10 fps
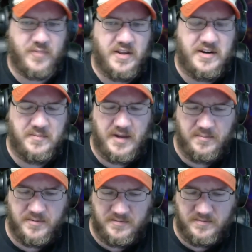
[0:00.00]
and
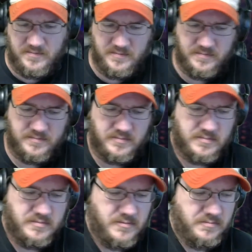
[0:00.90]
I'm
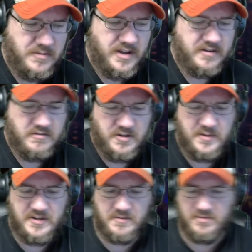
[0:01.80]
not going to
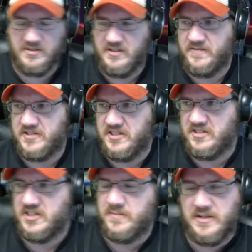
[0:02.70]
be completely
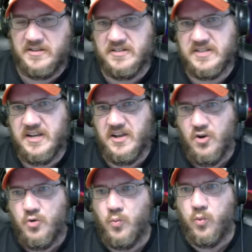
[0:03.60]
facetious about this,
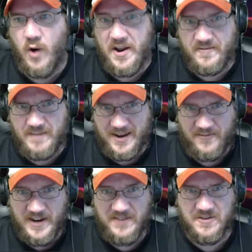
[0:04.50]
one of my
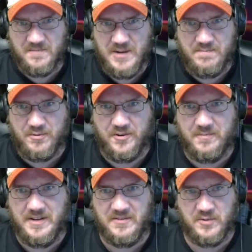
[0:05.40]
favorite people to
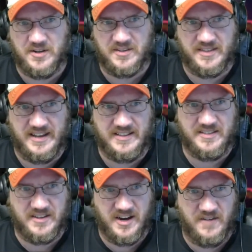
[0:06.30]
meet with at
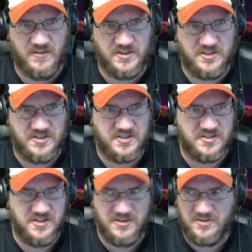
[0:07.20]
the conferences,
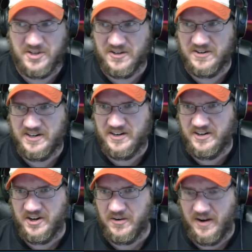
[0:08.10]
you know, year in and
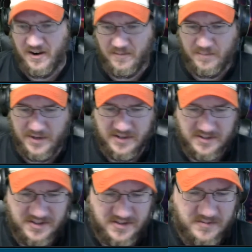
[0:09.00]
year out,
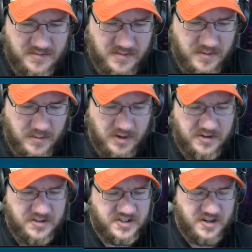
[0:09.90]
because one,
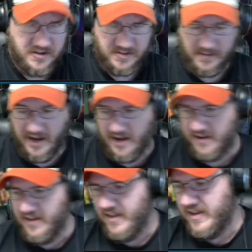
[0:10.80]
you're just an awesome guy,
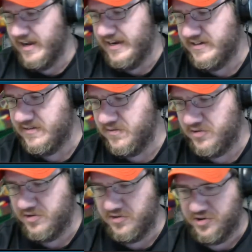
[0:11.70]
and
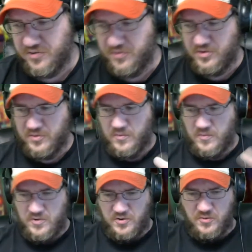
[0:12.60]
two,
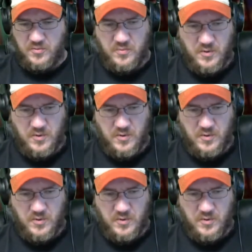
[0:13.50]
you